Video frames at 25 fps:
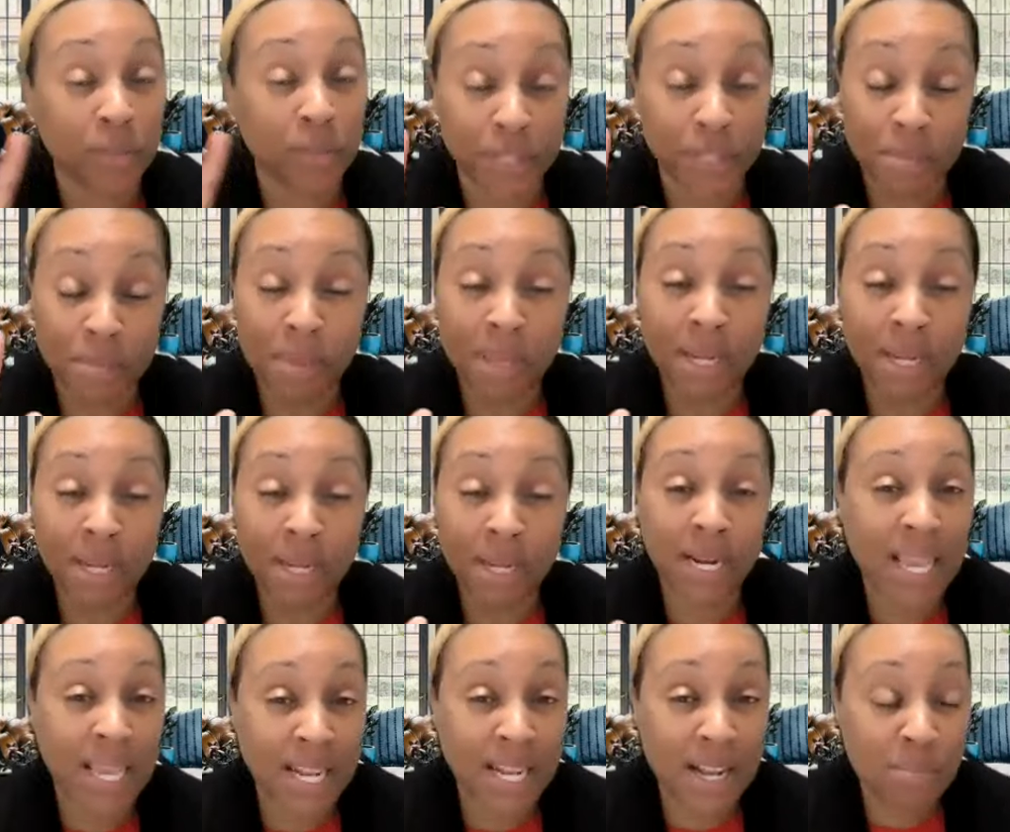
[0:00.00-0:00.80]
the minute I
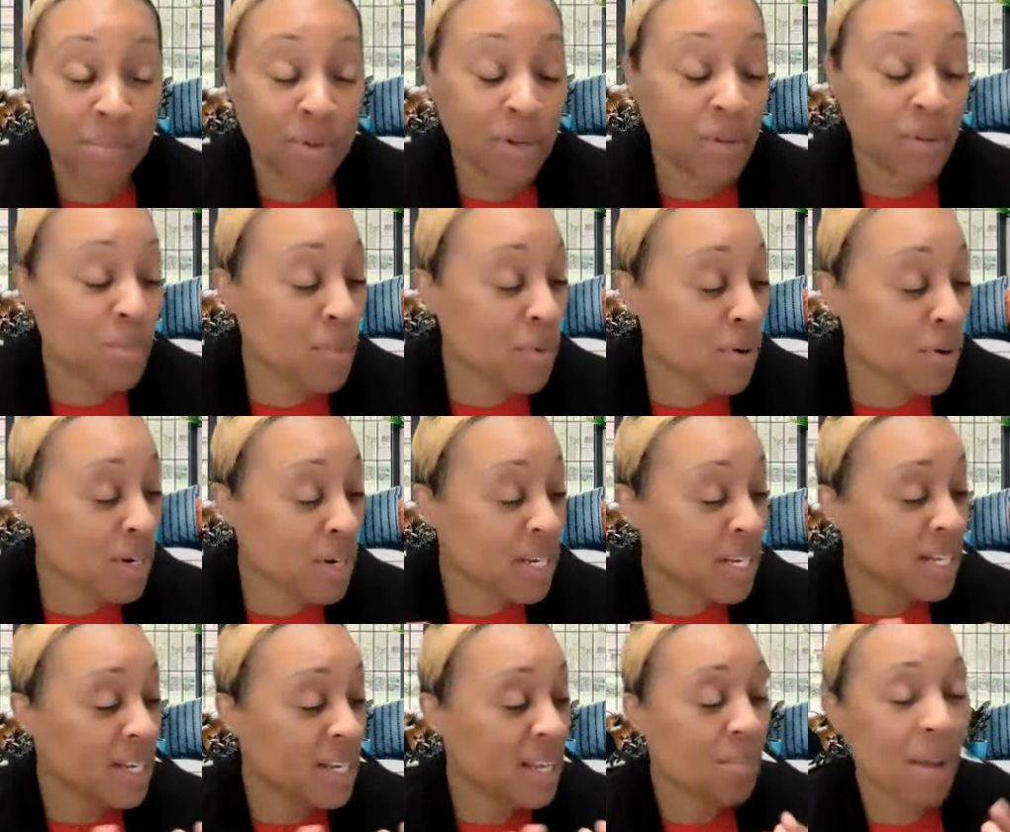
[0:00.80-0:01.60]
get up in the
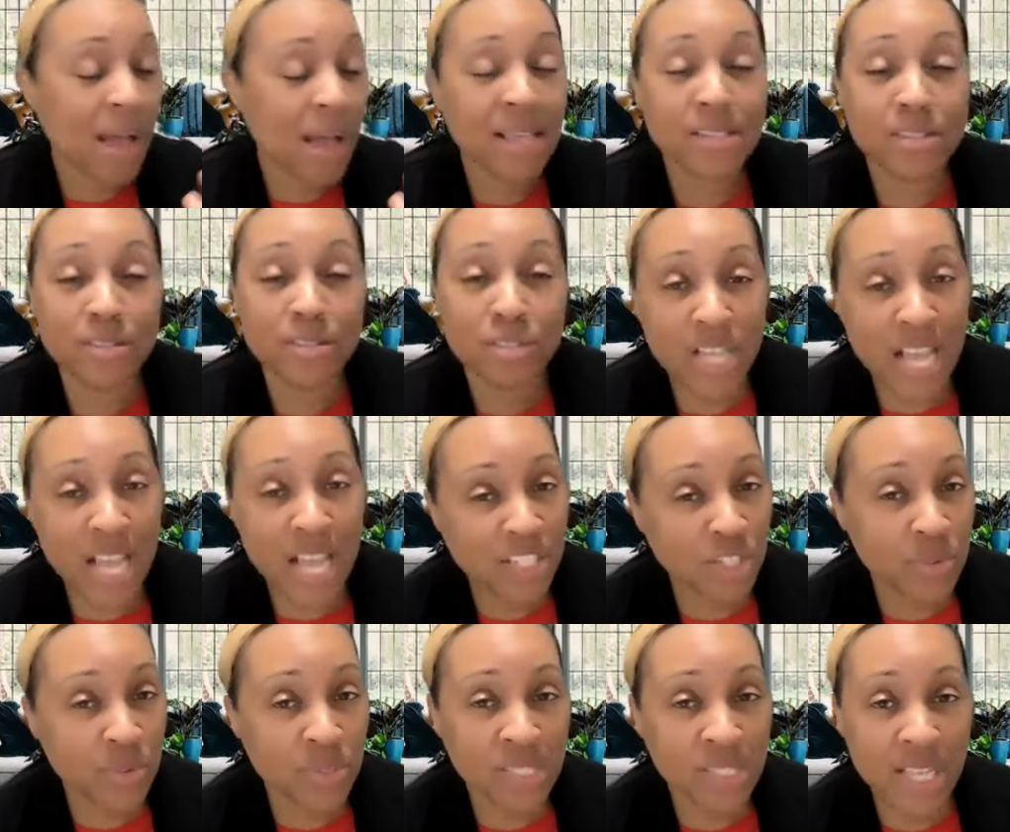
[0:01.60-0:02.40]
morning, Apostle
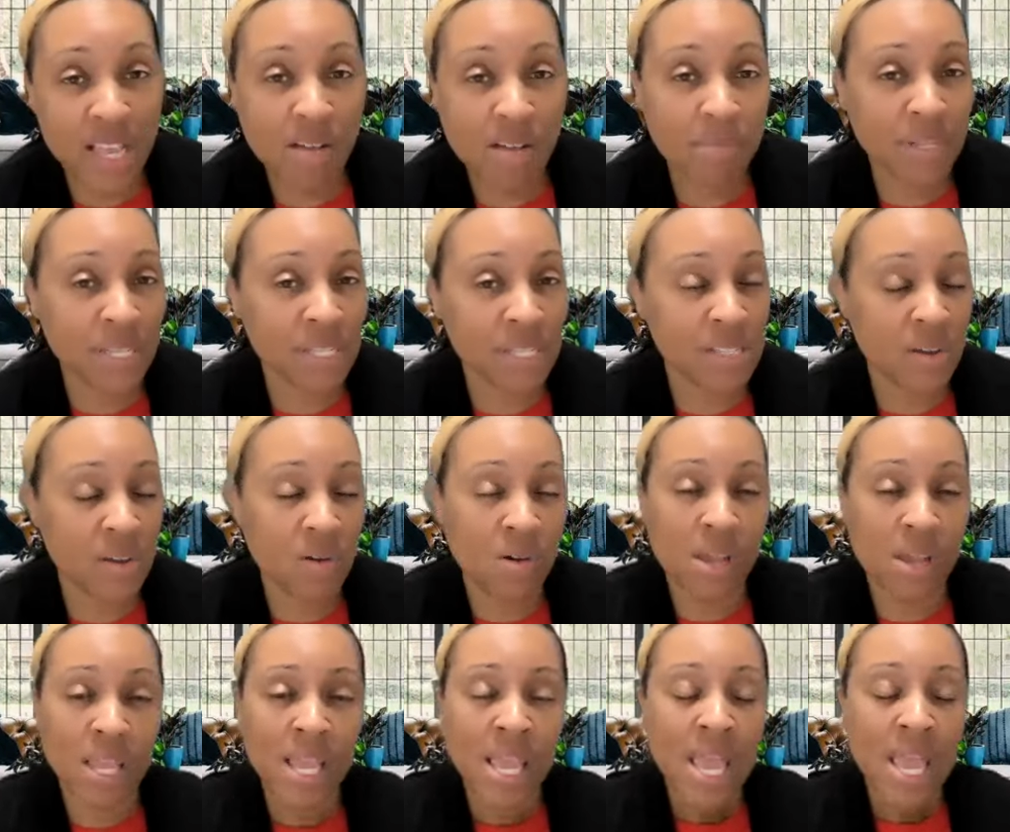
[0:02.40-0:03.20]
Joshua Selman is
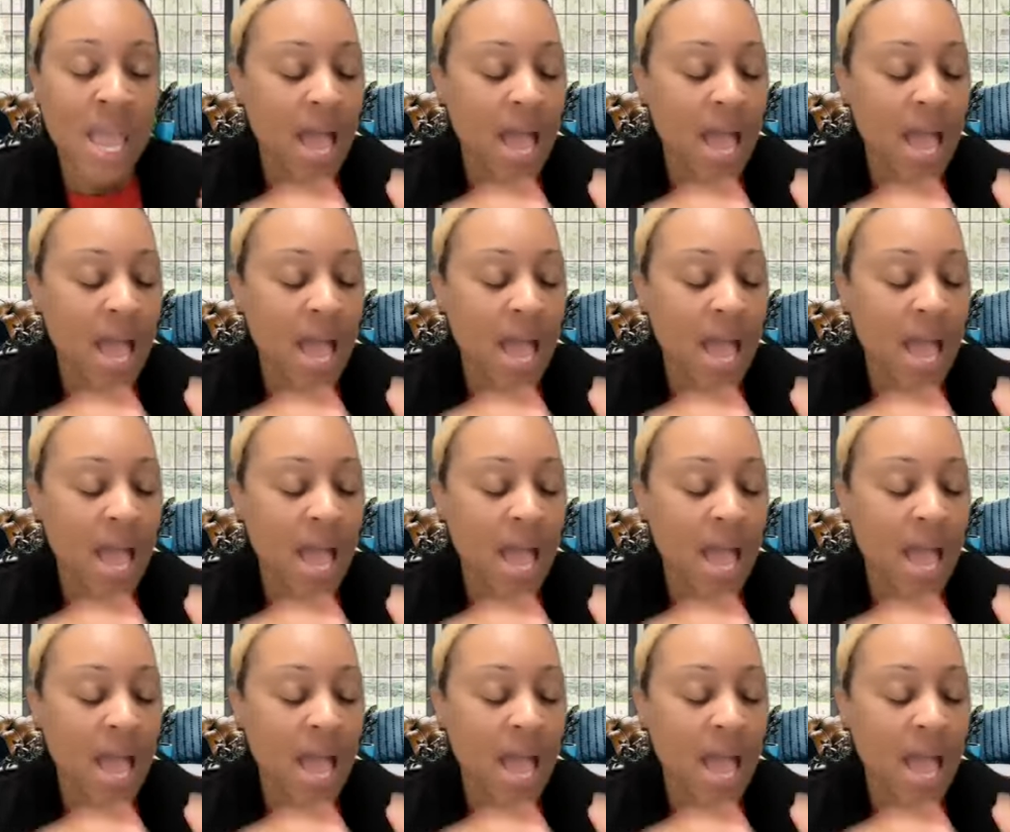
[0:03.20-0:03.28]
on.